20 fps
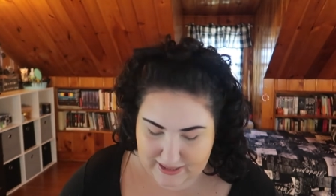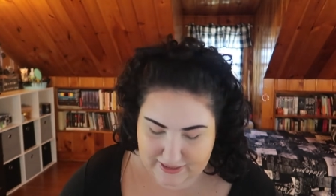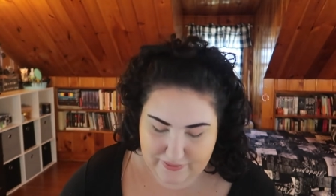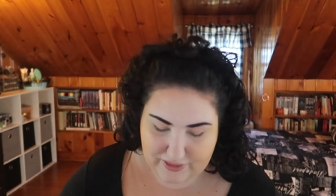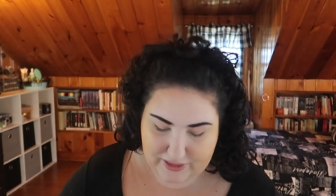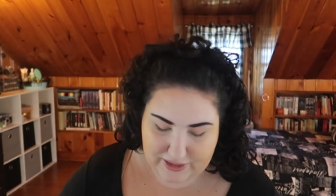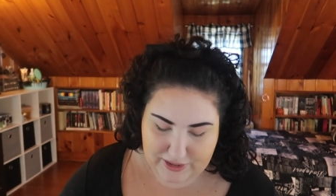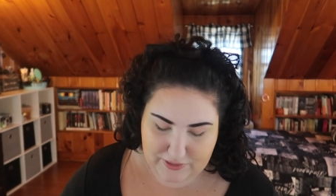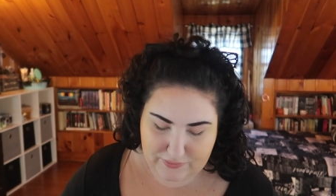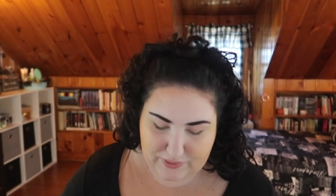I
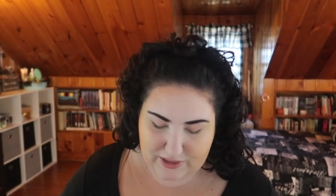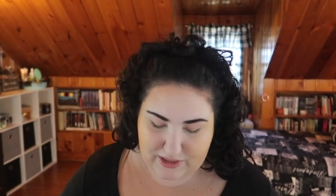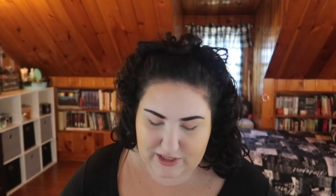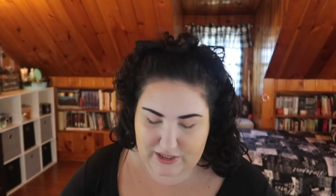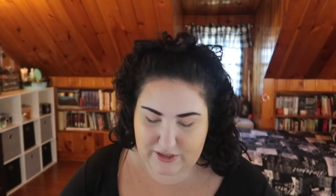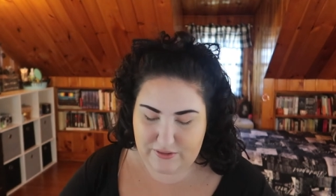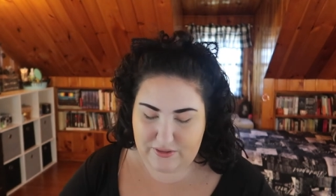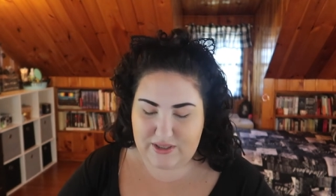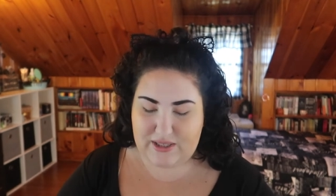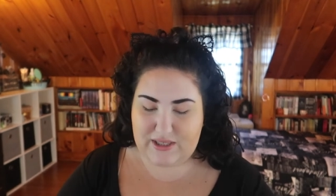really just wanted
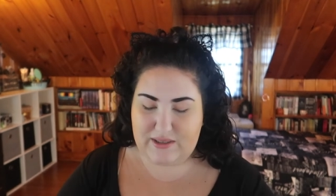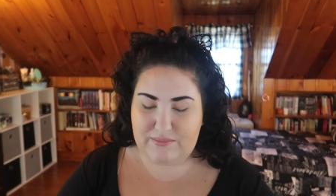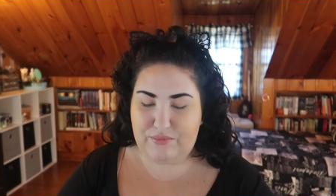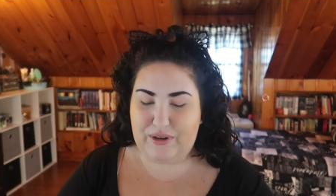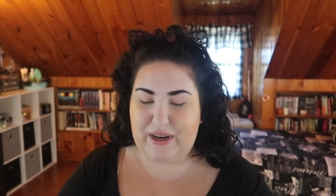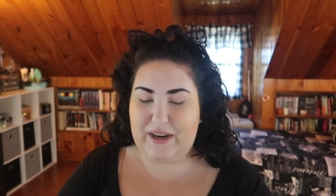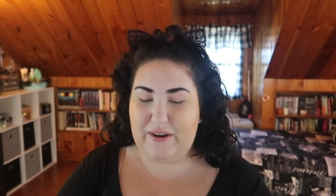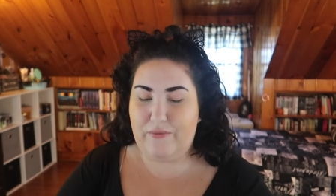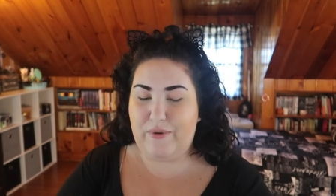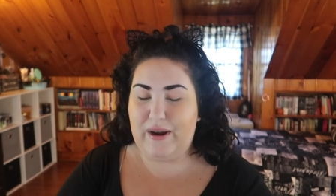to use this
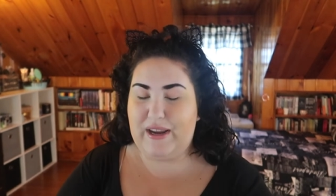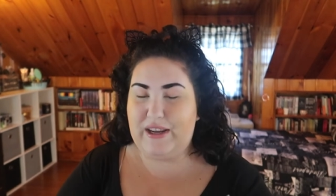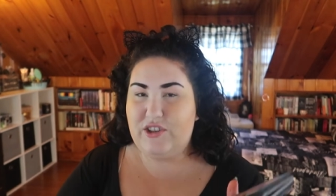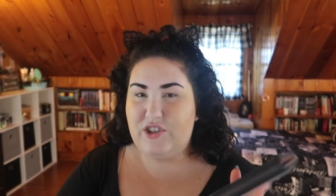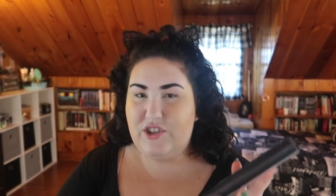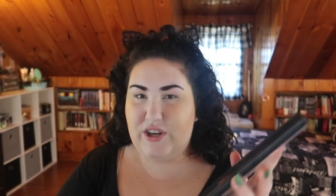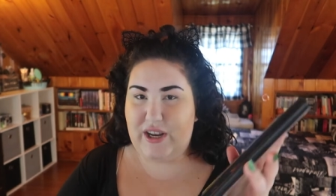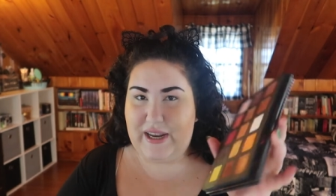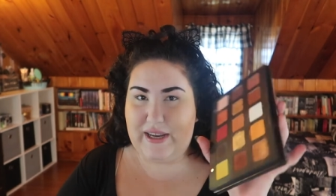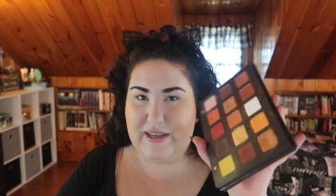bright white
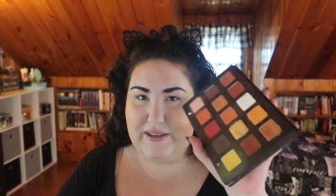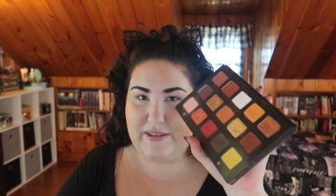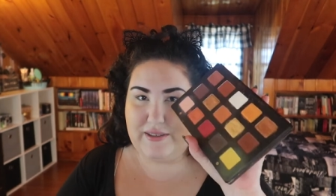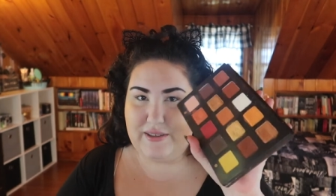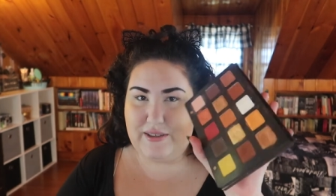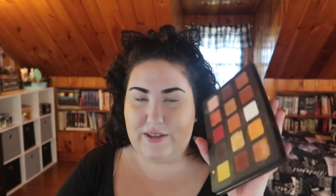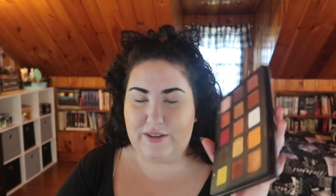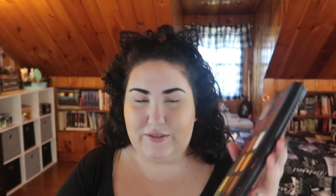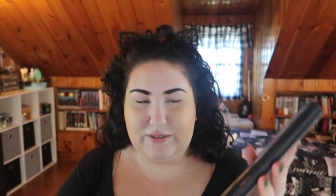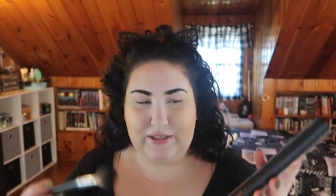shade,
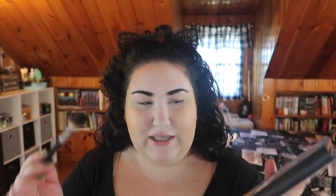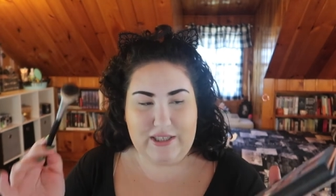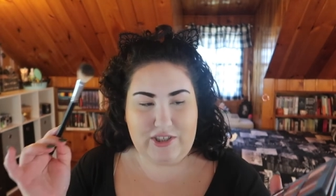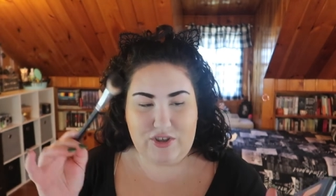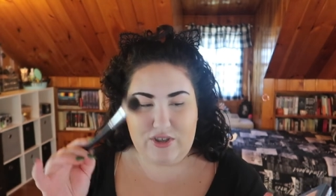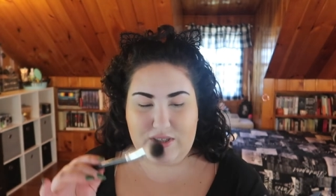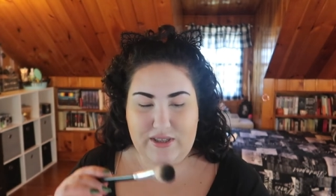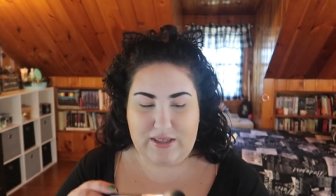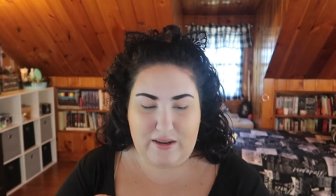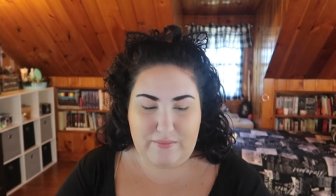so let's
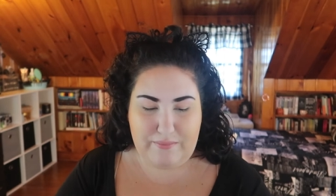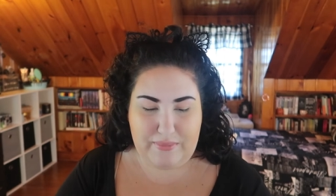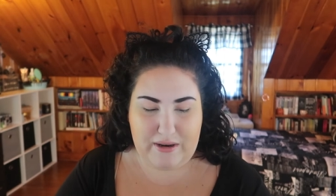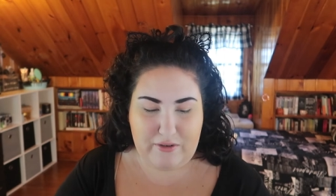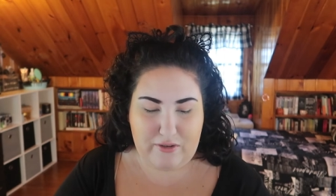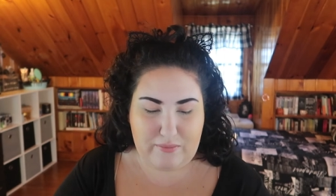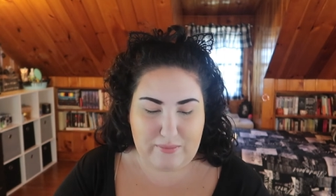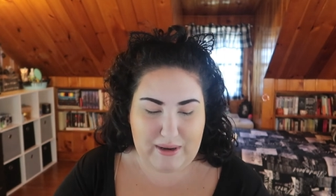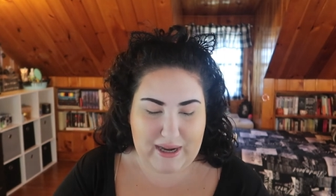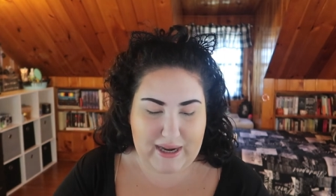just dip in
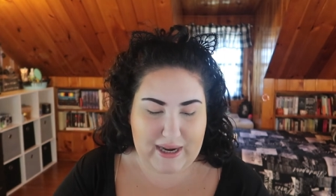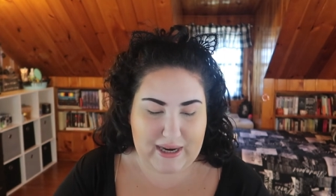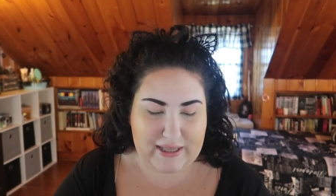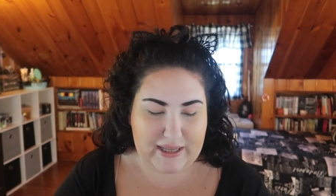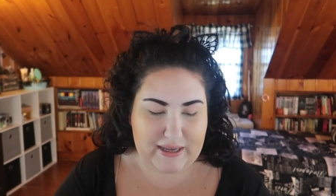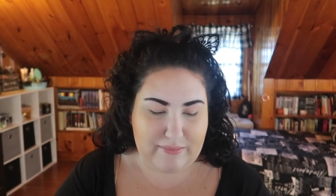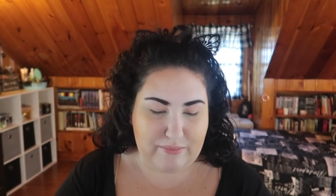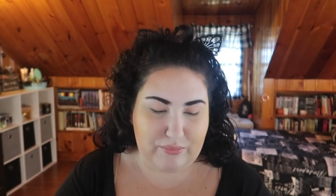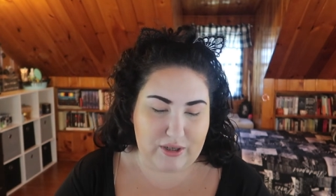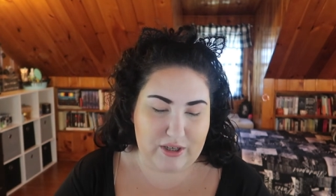with my
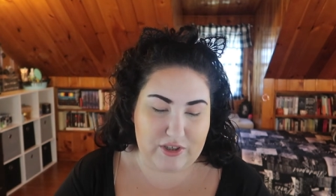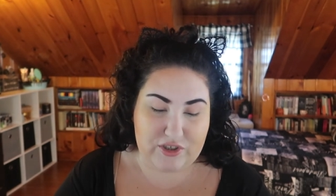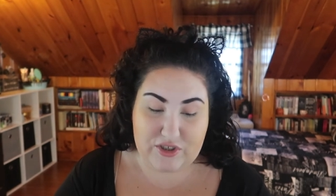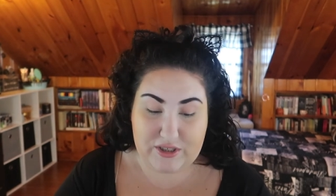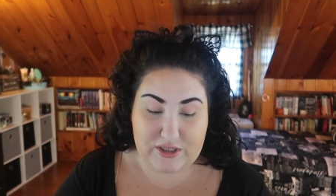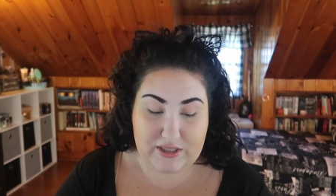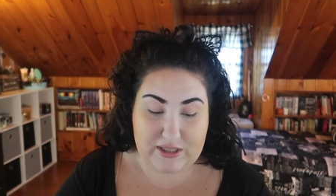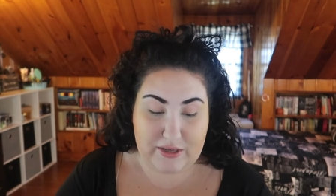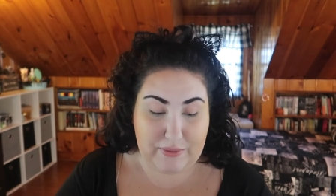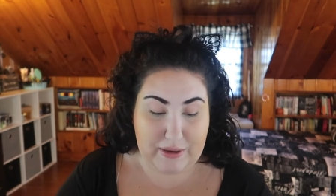highlight brush
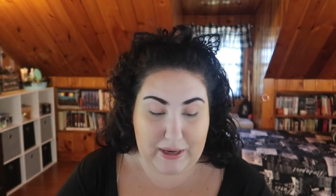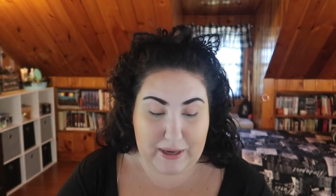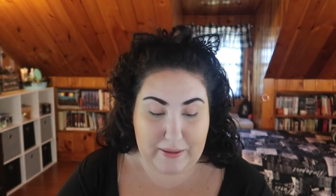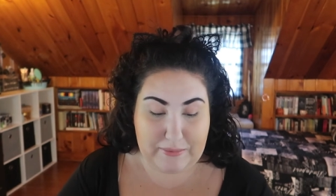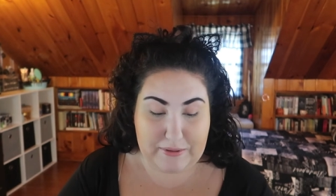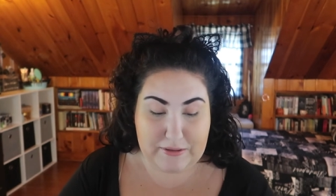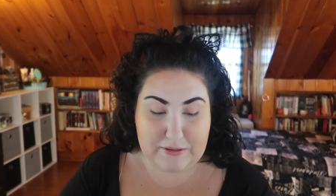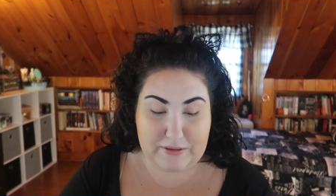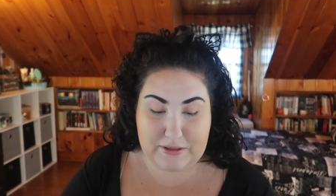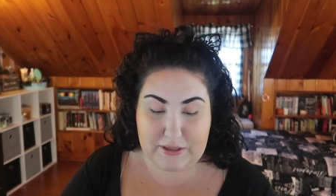and see what
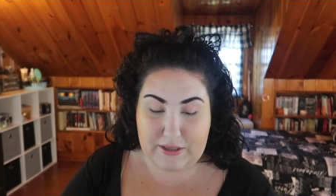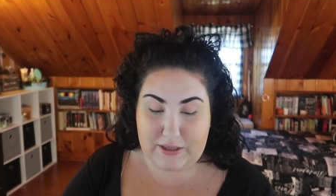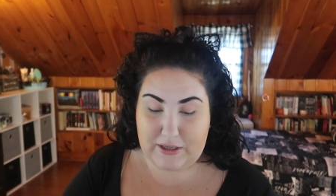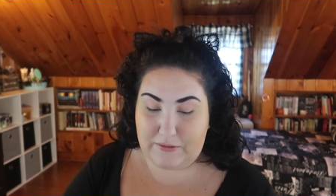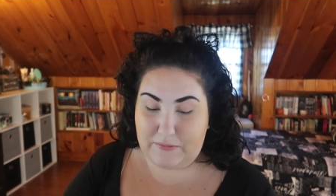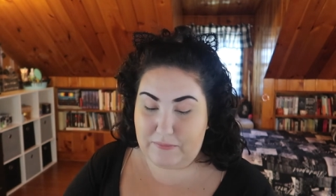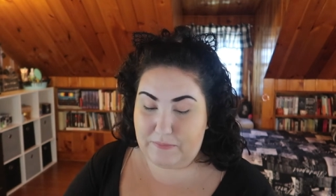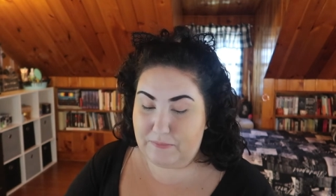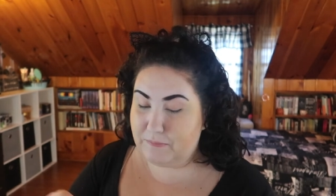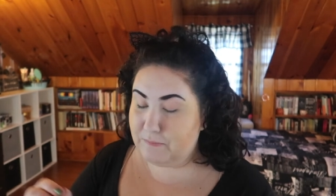happens, you
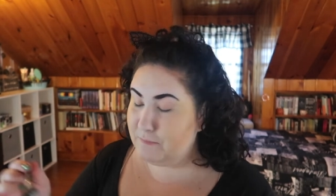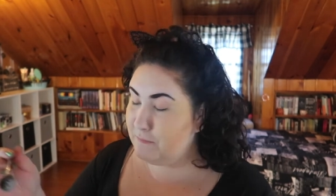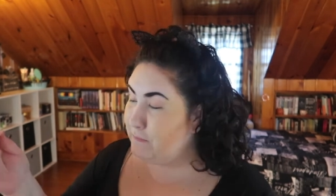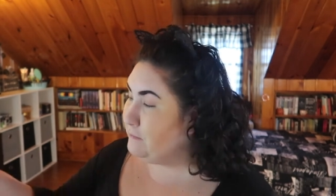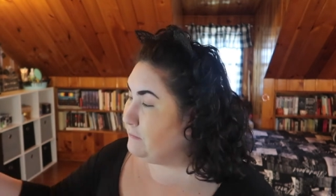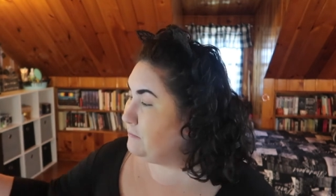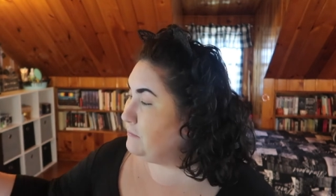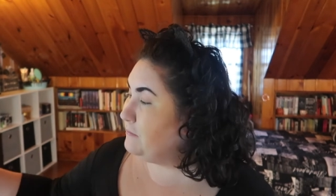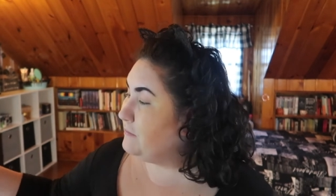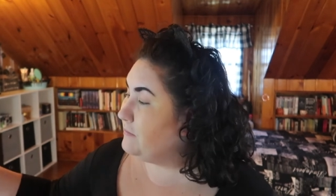know?
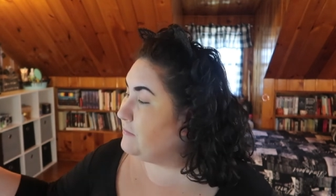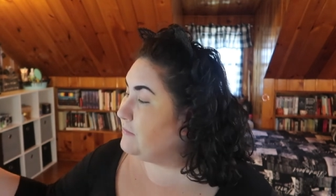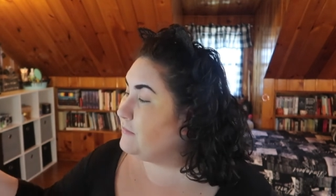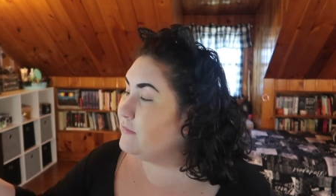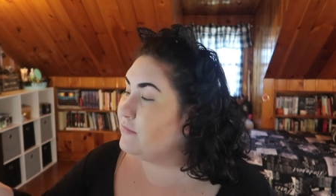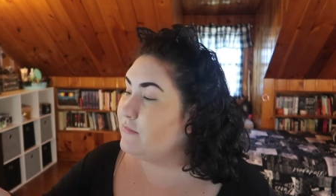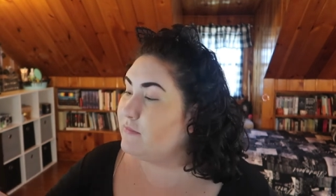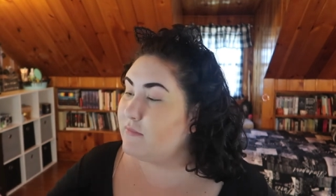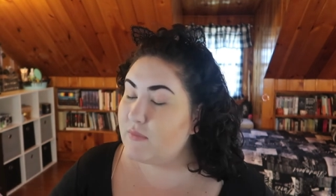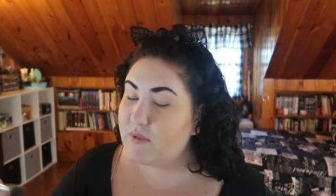
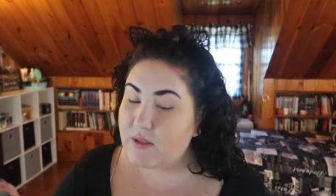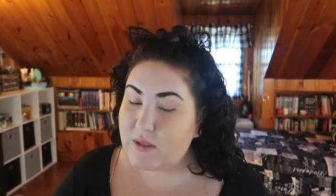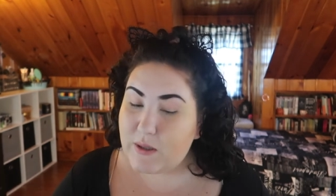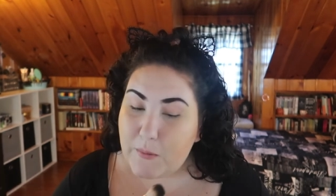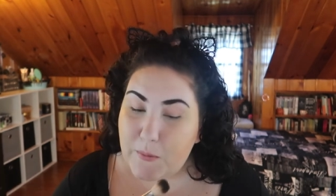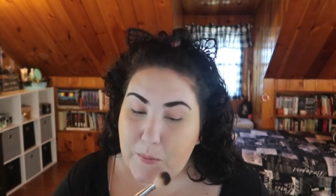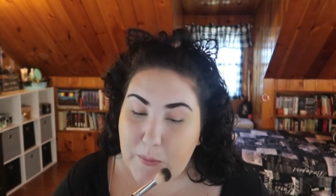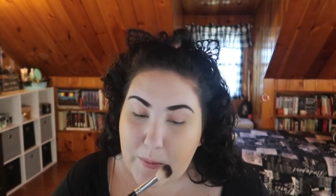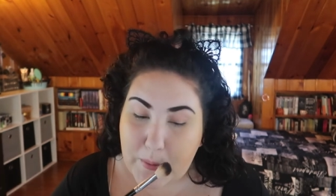So.